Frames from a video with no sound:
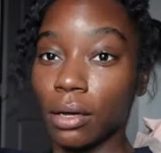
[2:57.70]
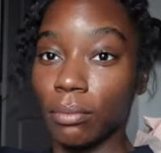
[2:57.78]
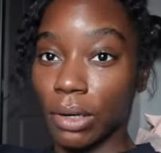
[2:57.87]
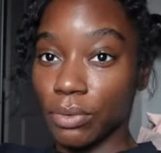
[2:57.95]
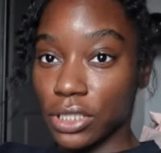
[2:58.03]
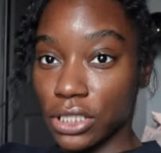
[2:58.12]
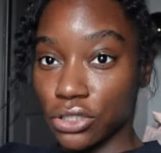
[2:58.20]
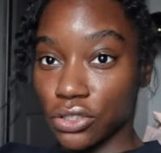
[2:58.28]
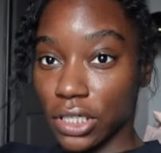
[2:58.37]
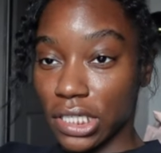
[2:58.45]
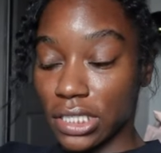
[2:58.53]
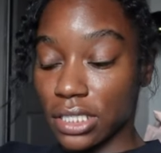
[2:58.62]
I wasn't
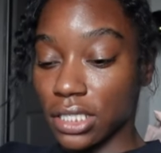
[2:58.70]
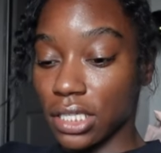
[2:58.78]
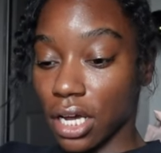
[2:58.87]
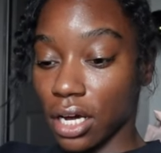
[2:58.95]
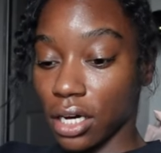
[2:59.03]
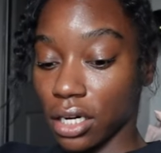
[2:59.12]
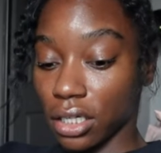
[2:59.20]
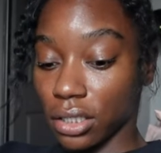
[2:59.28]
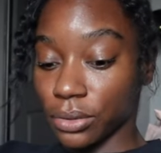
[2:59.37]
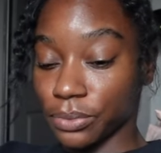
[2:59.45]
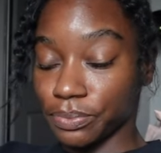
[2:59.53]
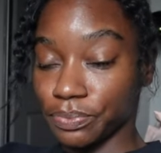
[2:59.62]
trust,
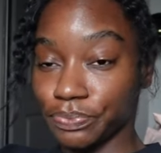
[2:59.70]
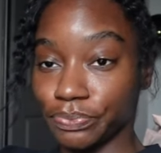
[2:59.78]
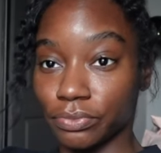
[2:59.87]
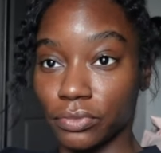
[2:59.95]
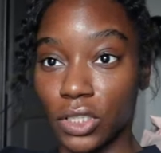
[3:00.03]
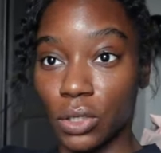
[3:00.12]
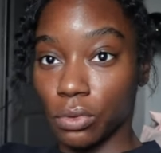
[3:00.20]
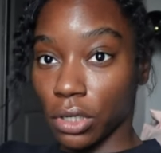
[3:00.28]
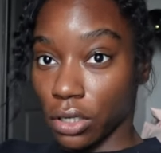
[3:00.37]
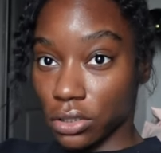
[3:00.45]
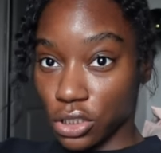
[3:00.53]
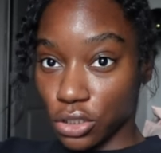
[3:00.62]
um, we're
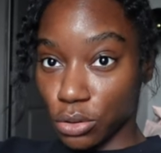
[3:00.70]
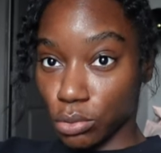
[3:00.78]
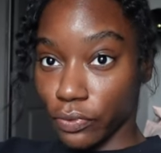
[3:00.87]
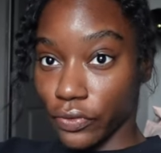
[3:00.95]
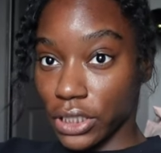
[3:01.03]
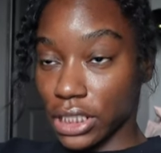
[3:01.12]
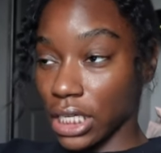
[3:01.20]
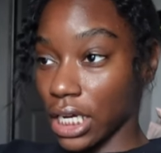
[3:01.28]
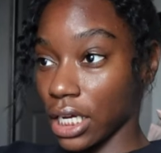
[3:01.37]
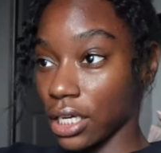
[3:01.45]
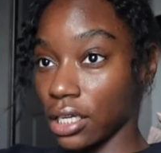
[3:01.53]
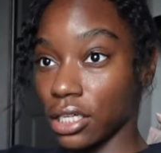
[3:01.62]
on Zoom for
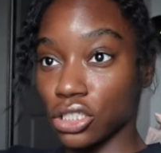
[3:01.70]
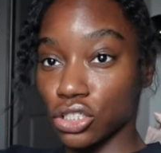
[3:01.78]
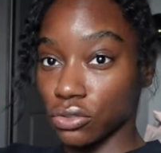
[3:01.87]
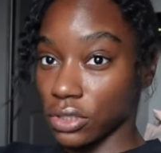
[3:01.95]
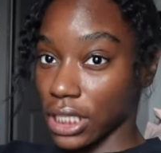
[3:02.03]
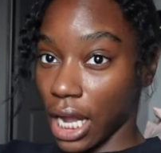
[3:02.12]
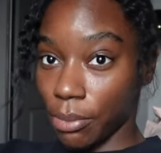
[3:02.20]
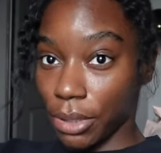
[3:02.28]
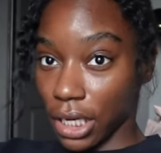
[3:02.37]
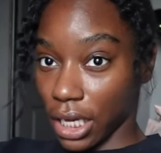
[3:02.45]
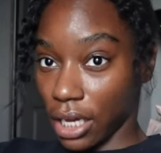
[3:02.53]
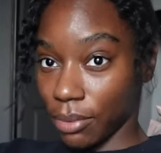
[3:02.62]
today. Usually I'll be
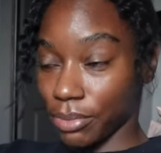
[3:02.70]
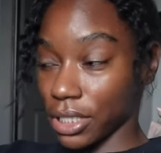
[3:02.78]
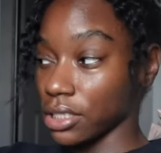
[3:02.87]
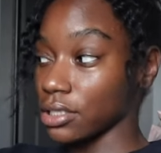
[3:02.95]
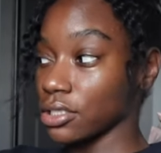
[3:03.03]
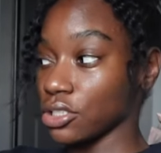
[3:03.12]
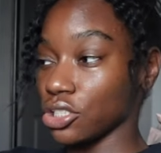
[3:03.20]
at campus,